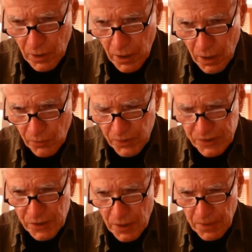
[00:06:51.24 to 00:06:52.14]
A,
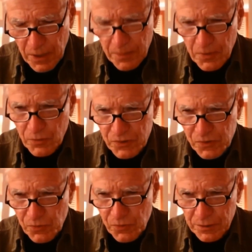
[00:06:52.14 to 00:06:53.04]
a, paper was
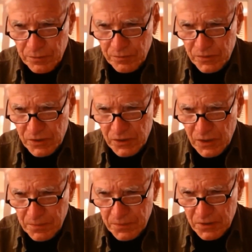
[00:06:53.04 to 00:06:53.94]
written
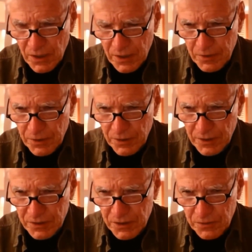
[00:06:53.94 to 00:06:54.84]
sometime in the
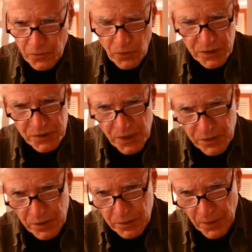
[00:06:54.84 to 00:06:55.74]
1940s, I
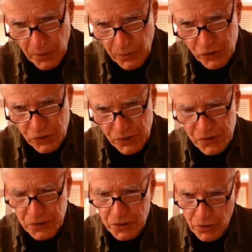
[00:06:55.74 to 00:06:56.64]
think, by Richard
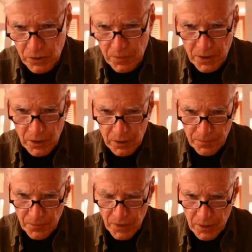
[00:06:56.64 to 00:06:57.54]
Sterba
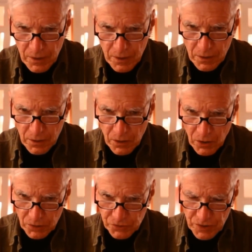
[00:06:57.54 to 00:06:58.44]

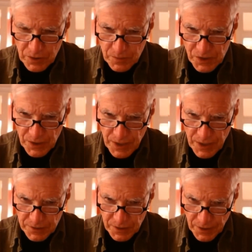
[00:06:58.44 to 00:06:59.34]
called Dreams and
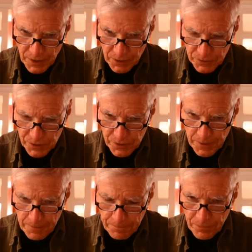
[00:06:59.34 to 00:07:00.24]
Acting Out.
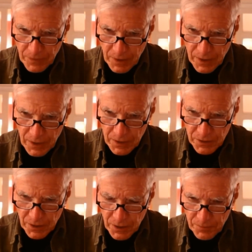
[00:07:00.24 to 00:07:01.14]
And
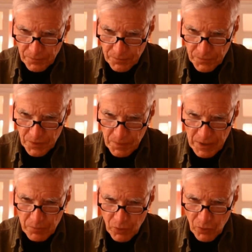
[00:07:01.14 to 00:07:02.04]
uh, the main
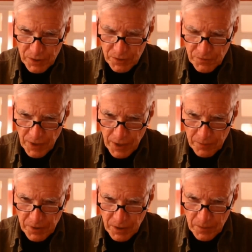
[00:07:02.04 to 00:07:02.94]
point of that
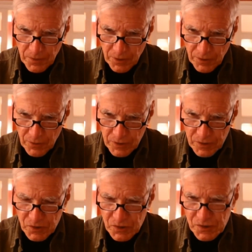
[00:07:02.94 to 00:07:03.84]
paper is
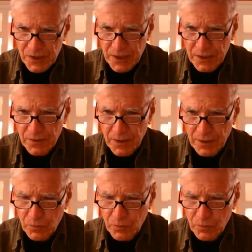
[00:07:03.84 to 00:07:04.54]
to say that we